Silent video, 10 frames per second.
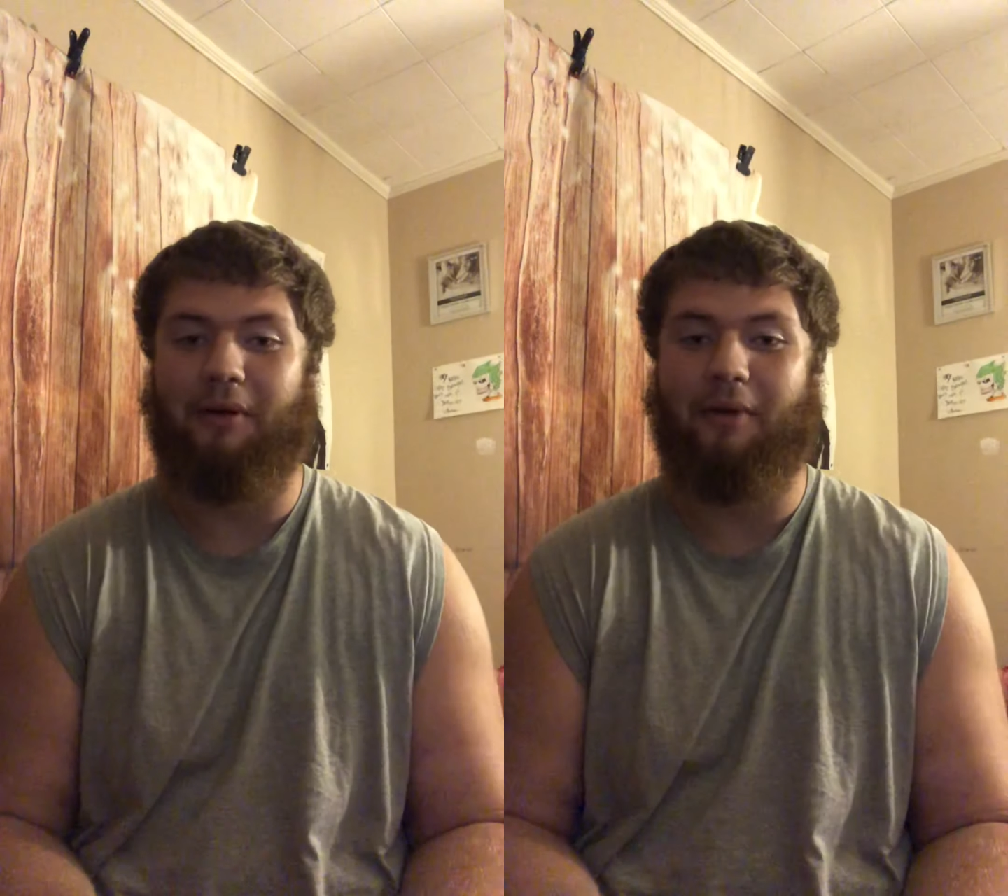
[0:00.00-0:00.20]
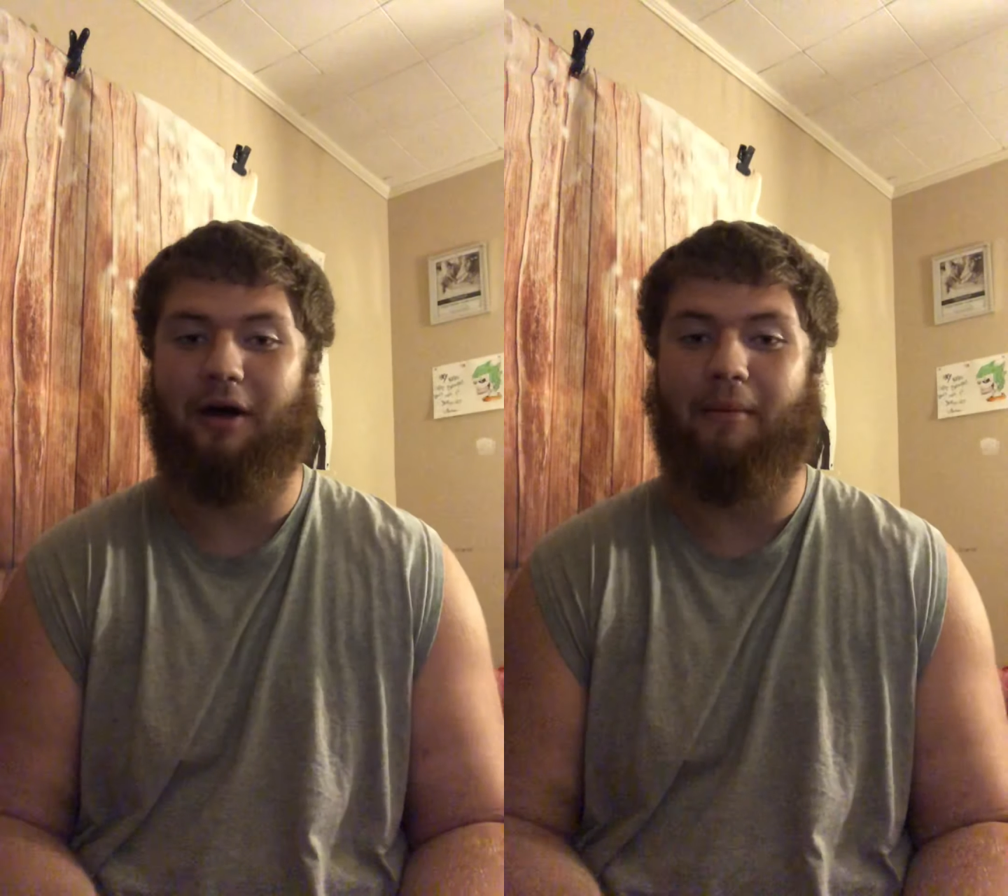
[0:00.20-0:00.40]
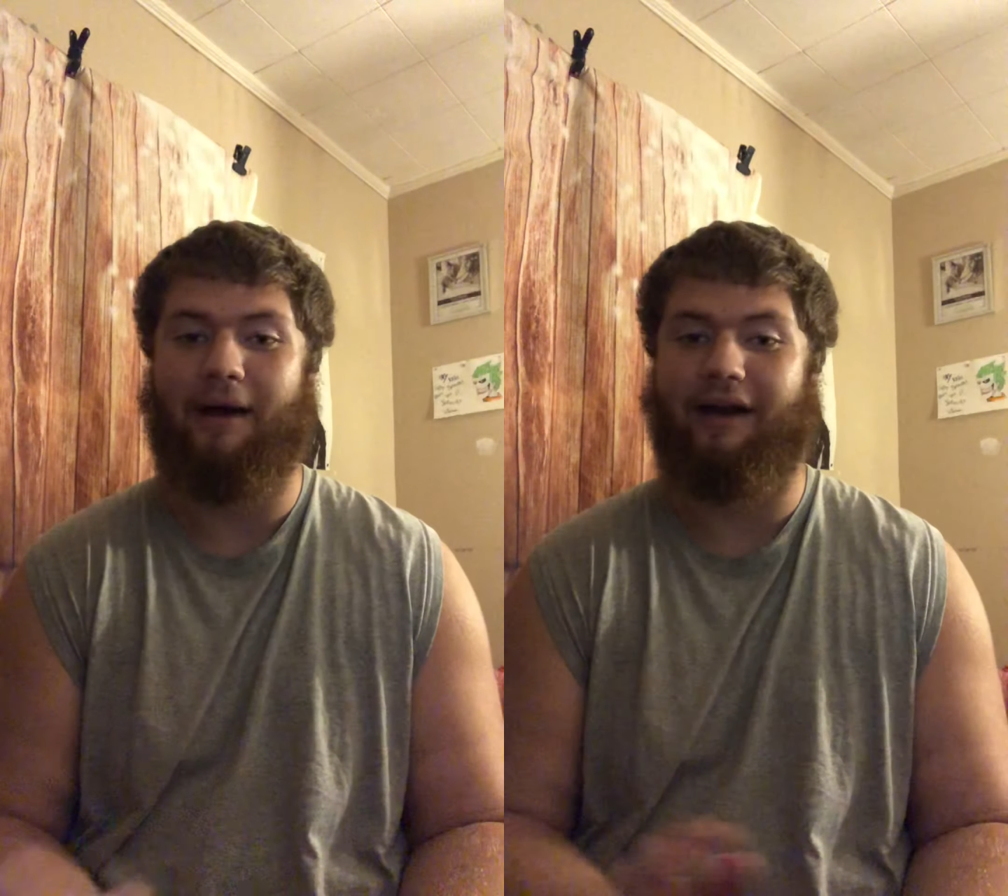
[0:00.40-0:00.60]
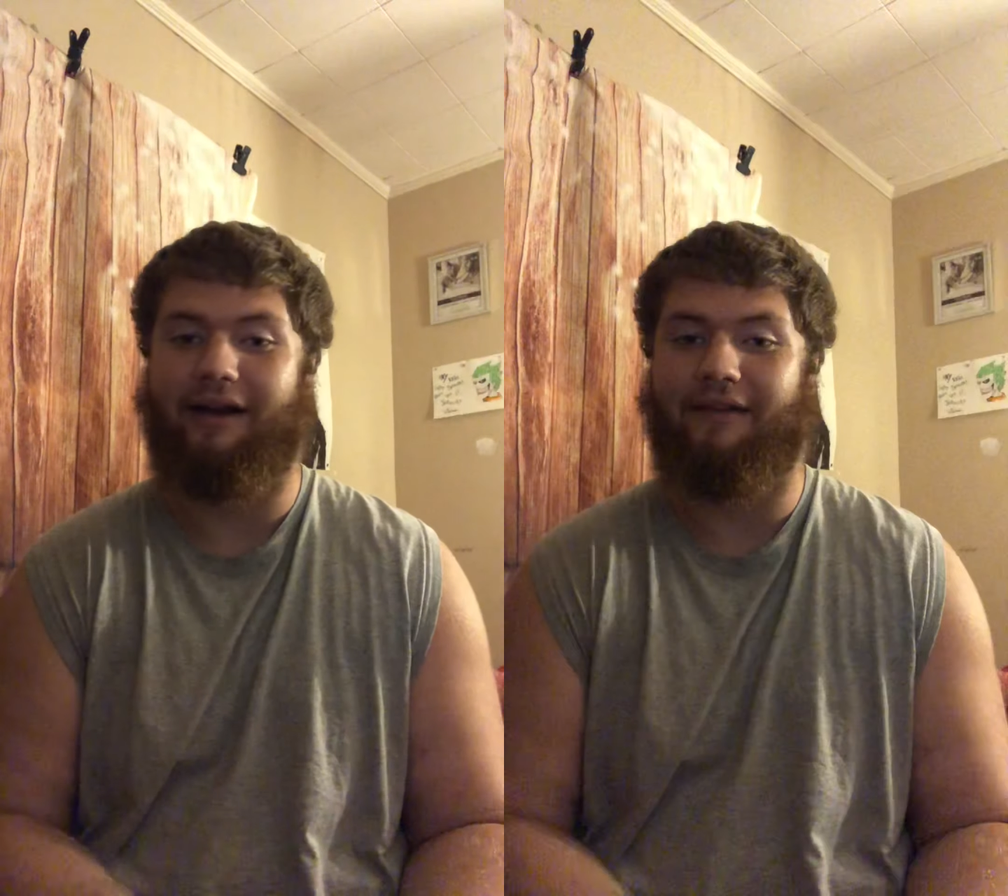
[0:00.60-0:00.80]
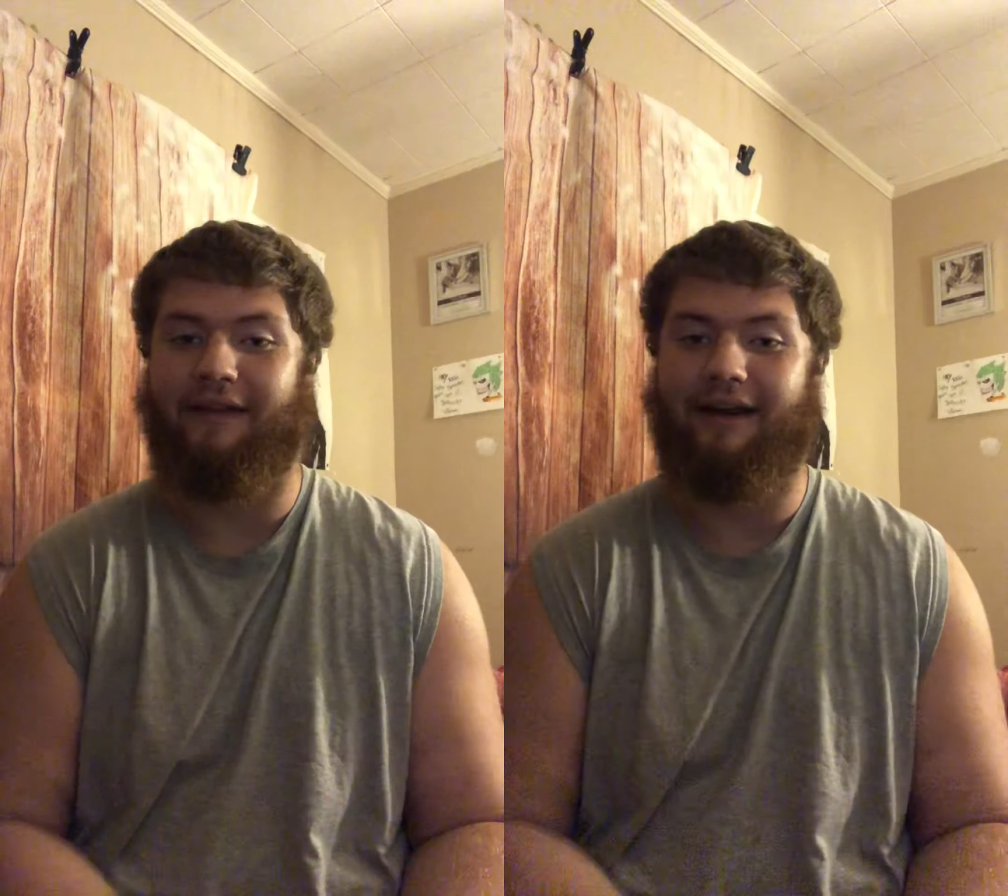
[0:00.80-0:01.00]
I'm, i might
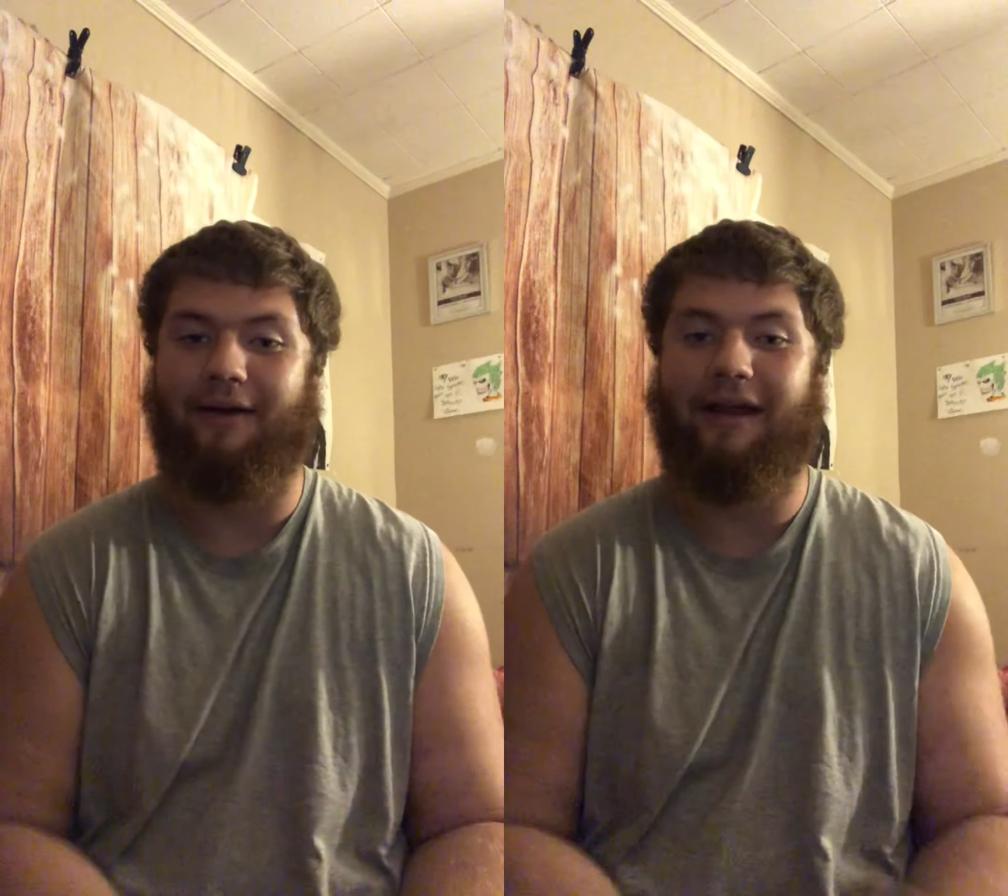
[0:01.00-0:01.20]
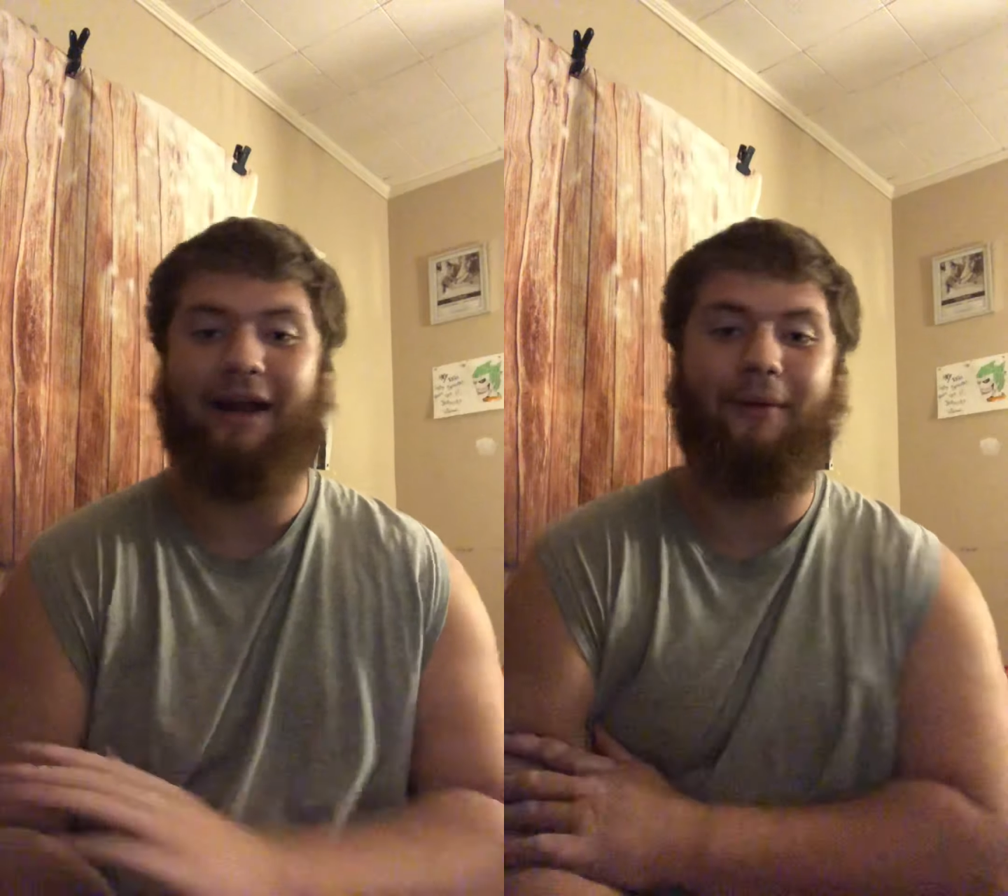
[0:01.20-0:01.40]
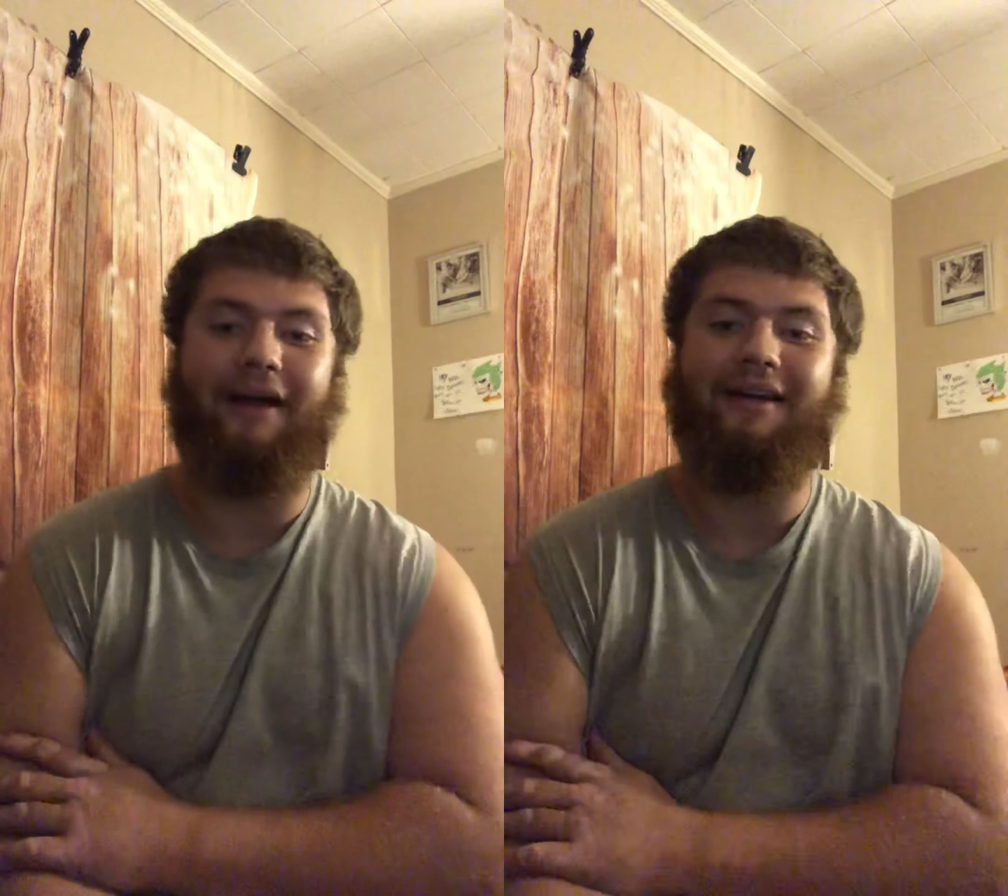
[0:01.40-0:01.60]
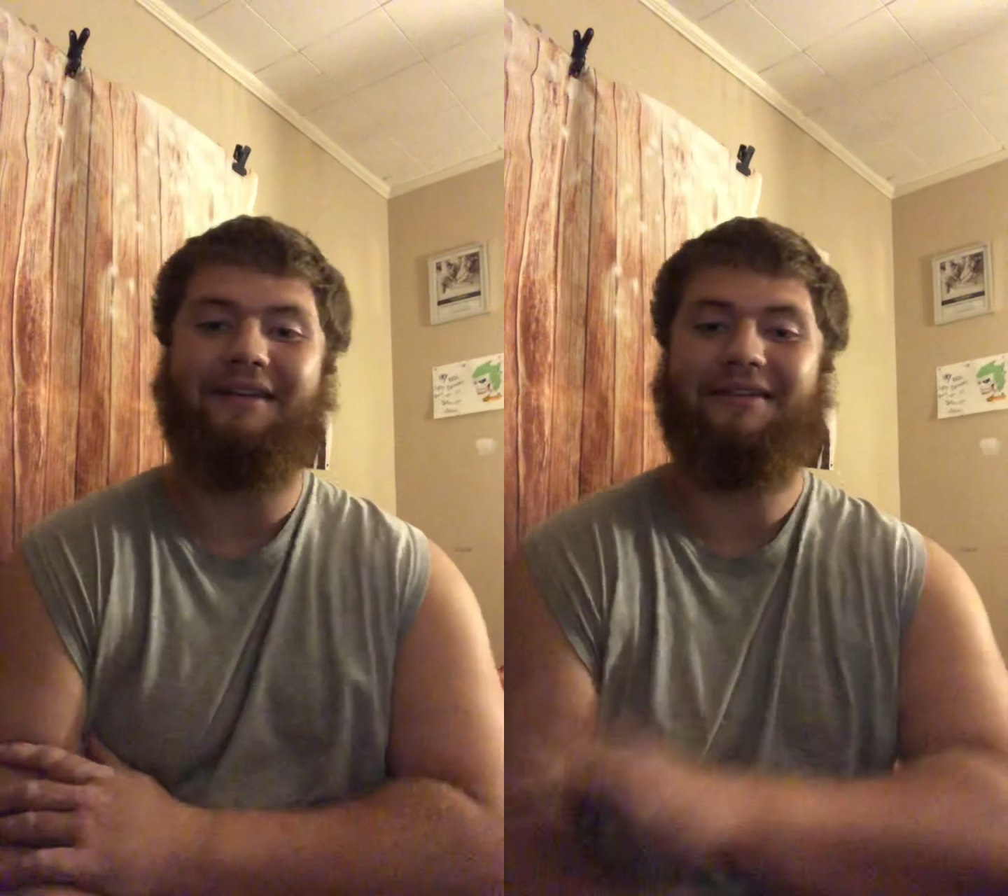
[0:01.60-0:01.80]
edit that out. Anyway,